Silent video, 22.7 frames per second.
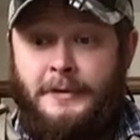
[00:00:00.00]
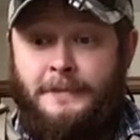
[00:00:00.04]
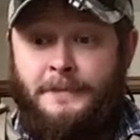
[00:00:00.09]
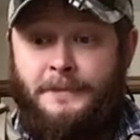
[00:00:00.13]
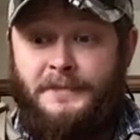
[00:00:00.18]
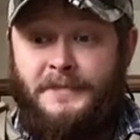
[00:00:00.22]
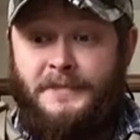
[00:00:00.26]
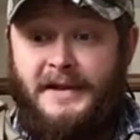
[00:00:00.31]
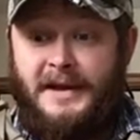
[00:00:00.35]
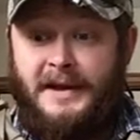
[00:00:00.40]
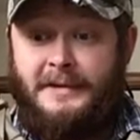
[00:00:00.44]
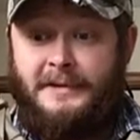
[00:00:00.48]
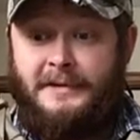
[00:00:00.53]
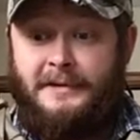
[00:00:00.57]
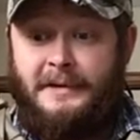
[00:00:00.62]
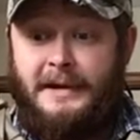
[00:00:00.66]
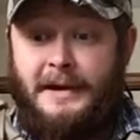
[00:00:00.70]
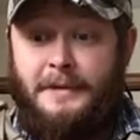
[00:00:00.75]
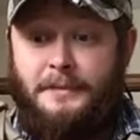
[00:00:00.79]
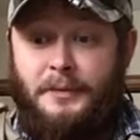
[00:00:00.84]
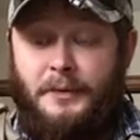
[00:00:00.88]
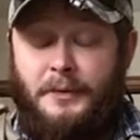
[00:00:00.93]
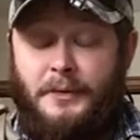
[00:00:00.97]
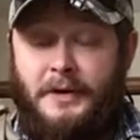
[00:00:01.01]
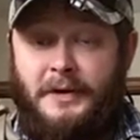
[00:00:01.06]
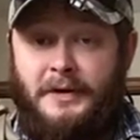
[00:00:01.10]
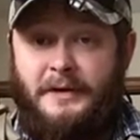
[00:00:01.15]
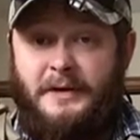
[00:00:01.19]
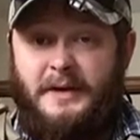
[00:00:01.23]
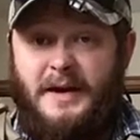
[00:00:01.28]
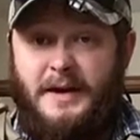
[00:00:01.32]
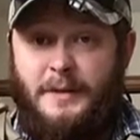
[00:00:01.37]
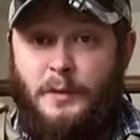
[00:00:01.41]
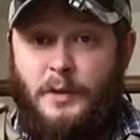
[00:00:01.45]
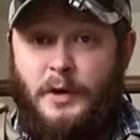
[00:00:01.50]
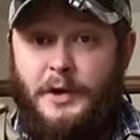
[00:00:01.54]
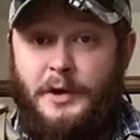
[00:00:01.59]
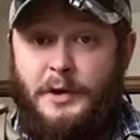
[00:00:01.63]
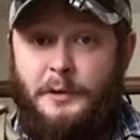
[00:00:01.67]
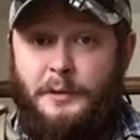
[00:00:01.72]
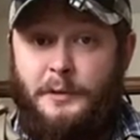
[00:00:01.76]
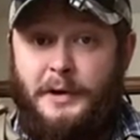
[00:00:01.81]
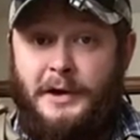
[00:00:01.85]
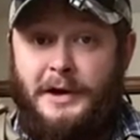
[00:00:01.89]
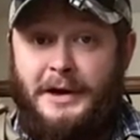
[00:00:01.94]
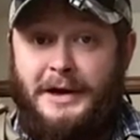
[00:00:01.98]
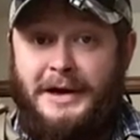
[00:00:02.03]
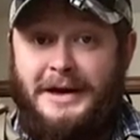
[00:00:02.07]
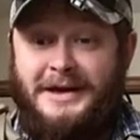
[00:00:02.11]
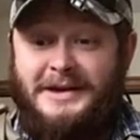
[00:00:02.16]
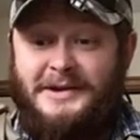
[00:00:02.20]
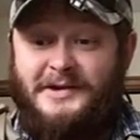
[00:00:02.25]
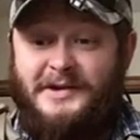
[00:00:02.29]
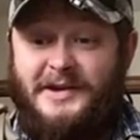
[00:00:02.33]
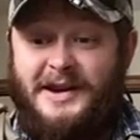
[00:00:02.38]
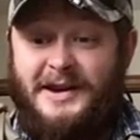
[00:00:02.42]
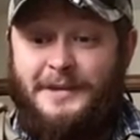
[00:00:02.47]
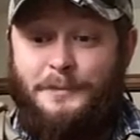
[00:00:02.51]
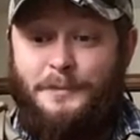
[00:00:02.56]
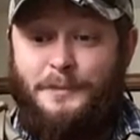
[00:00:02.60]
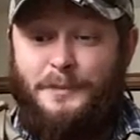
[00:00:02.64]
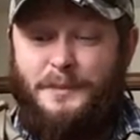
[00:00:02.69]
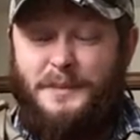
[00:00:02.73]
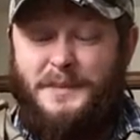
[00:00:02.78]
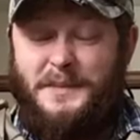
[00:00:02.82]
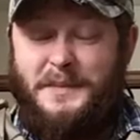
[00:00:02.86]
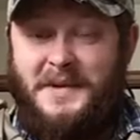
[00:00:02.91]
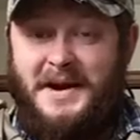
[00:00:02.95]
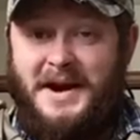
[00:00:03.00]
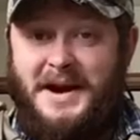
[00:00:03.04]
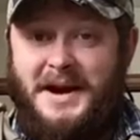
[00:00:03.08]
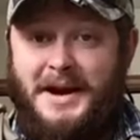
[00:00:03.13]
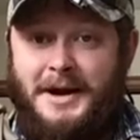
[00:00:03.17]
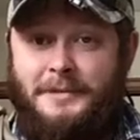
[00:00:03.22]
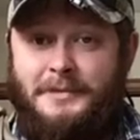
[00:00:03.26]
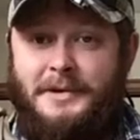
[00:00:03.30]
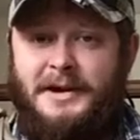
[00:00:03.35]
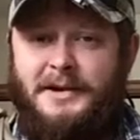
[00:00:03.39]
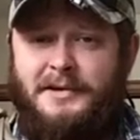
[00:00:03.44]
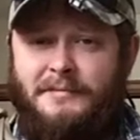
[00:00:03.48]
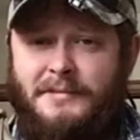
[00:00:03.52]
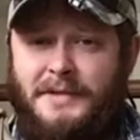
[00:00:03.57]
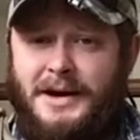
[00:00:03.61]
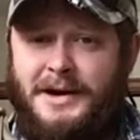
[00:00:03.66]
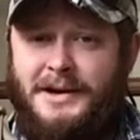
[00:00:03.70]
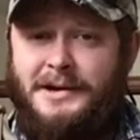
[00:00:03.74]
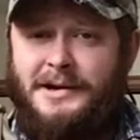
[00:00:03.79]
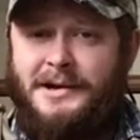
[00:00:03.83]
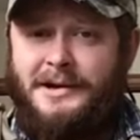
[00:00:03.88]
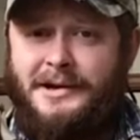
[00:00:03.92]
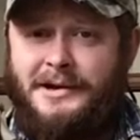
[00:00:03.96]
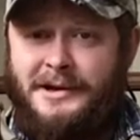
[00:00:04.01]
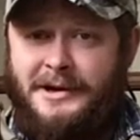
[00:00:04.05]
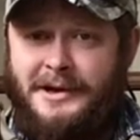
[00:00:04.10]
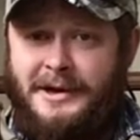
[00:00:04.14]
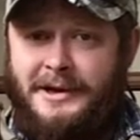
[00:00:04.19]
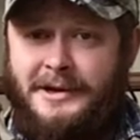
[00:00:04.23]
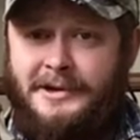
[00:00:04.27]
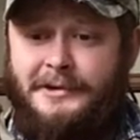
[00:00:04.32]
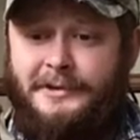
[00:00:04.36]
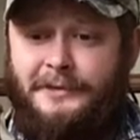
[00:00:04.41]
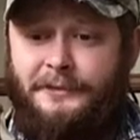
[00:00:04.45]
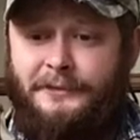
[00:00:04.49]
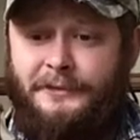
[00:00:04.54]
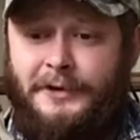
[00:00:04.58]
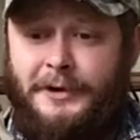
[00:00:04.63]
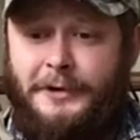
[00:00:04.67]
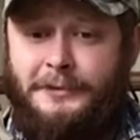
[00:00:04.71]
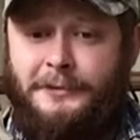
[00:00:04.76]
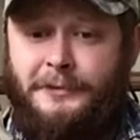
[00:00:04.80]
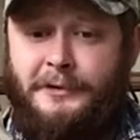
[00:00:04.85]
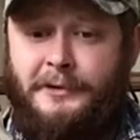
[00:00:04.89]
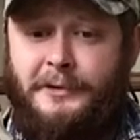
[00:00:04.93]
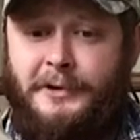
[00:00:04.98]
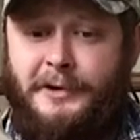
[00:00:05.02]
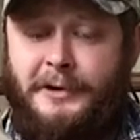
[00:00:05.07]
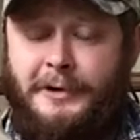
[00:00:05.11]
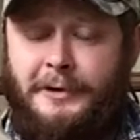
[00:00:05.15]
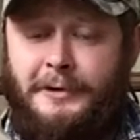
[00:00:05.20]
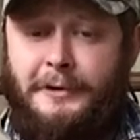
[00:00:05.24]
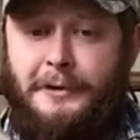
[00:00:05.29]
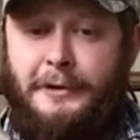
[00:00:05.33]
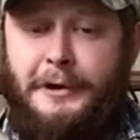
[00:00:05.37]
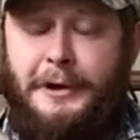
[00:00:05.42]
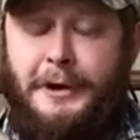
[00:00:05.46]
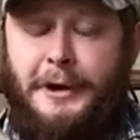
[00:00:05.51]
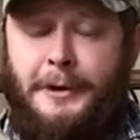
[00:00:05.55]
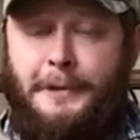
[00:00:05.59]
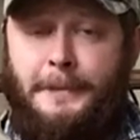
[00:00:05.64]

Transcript: that's that point in time where you realize that maybe you might need to get some phone security.